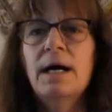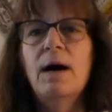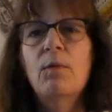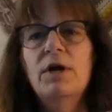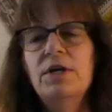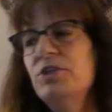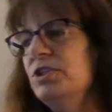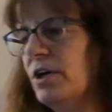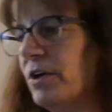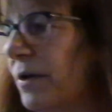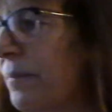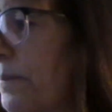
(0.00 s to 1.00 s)
I wanted to show
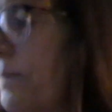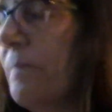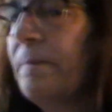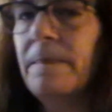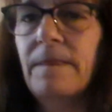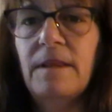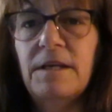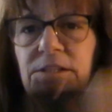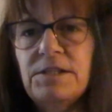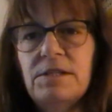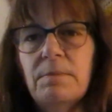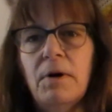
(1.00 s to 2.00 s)
you. This
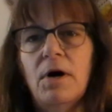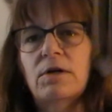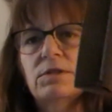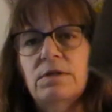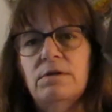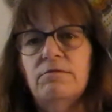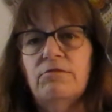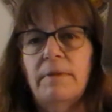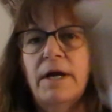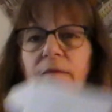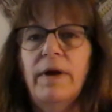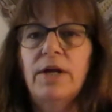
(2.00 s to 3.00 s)
is the box for
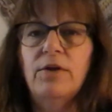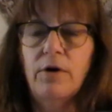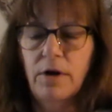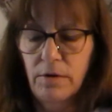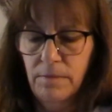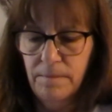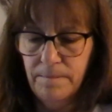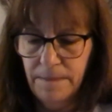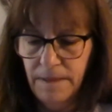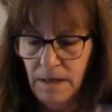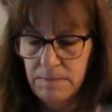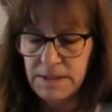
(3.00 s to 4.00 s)
my granddaughter
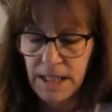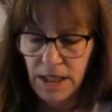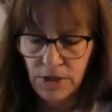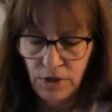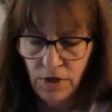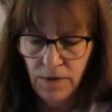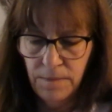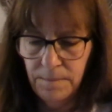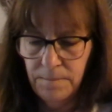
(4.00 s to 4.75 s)
that I'm sending to her.